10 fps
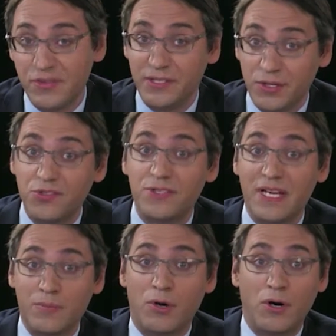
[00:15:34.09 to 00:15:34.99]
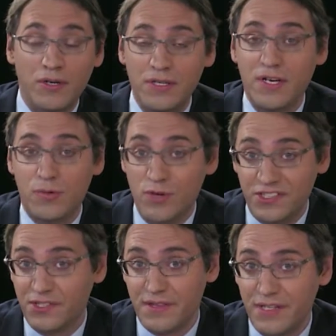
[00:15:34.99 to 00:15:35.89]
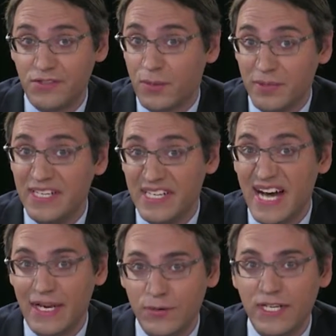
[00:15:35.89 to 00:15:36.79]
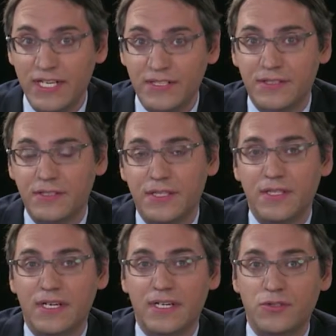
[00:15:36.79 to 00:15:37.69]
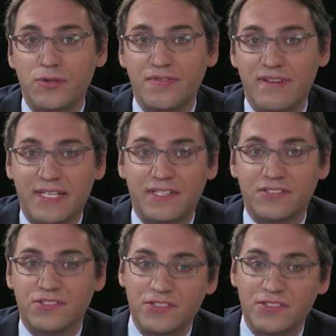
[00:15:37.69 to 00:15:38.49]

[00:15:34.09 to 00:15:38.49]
but you also get more risk that is completely unrelated to the factors.